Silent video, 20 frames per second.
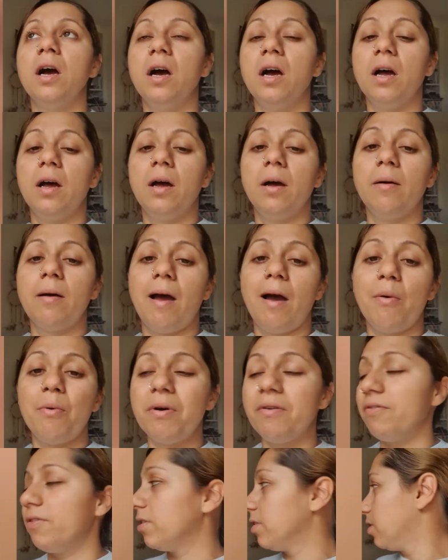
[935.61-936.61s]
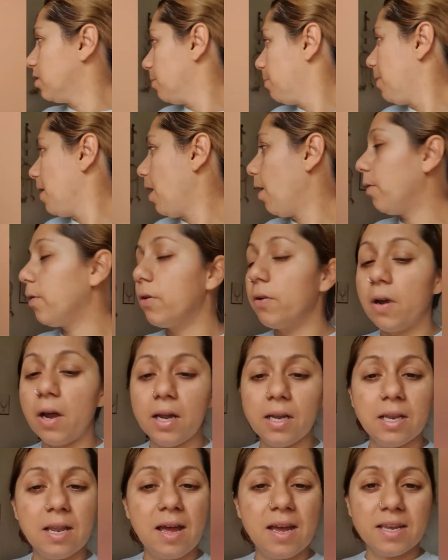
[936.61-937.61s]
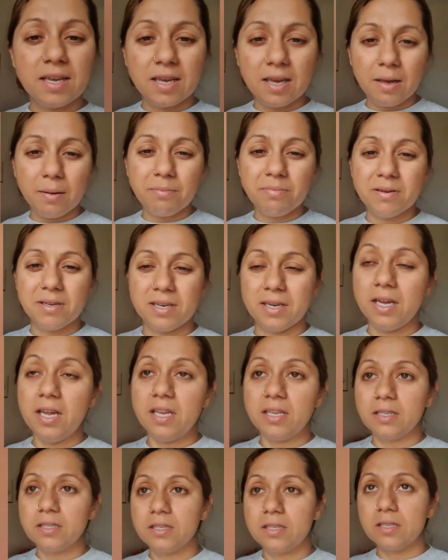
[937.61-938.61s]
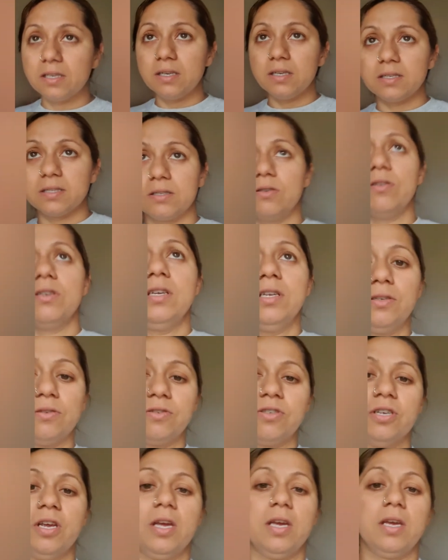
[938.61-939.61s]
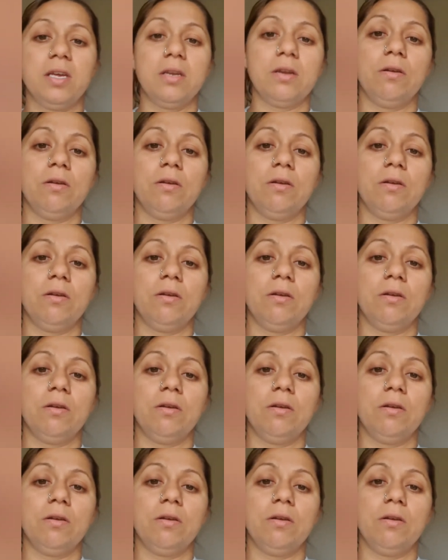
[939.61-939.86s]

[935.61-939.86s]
However, the powder, I like it, but it does, you need to shake it a